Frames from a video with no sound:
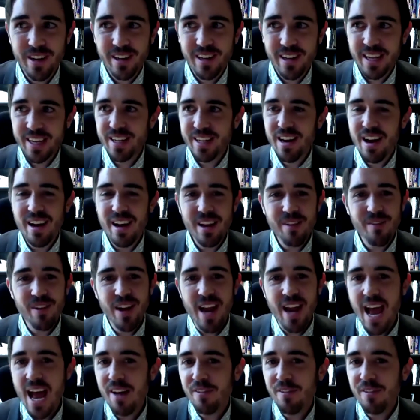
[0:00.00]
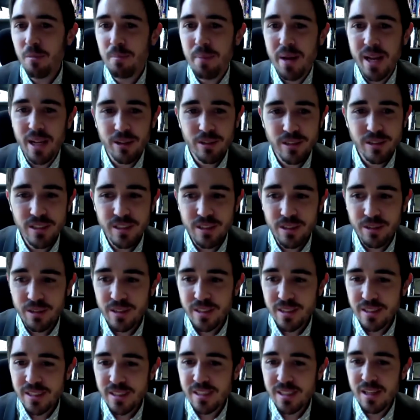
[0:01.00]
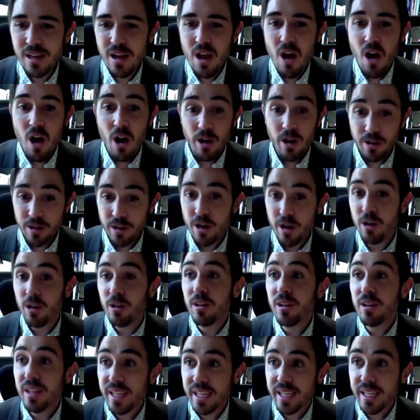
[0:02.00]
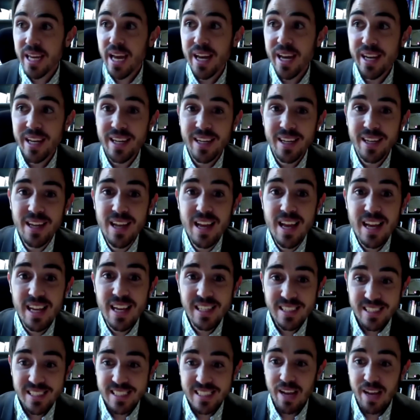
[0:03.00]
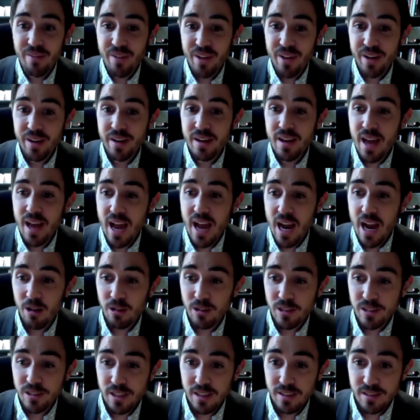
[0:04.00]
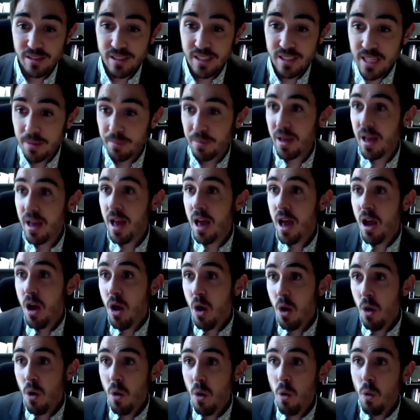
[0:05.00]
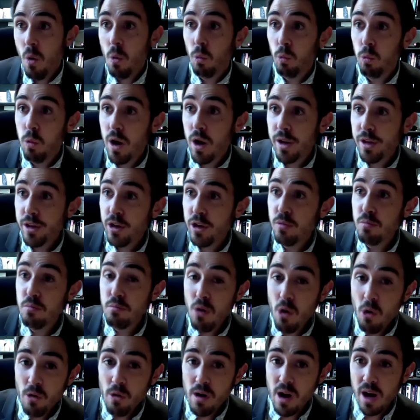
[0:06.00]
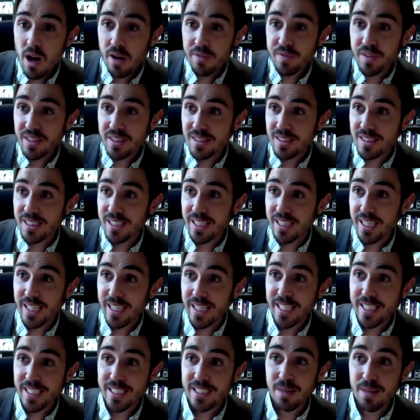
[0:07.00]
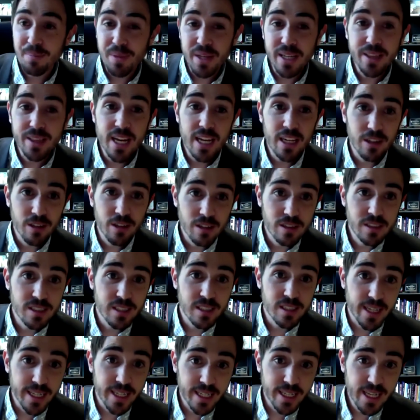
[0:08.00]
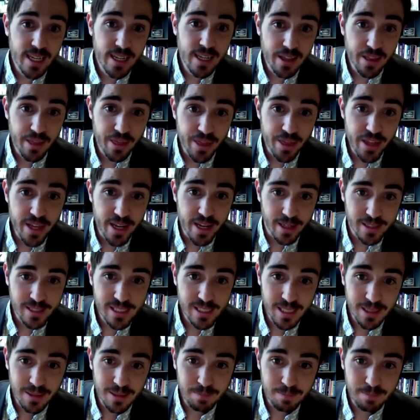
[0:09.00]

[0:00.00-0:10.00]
Like, not even half of Baylor students are currently getting seven hours of sleep. What you more often see is something that looks like this.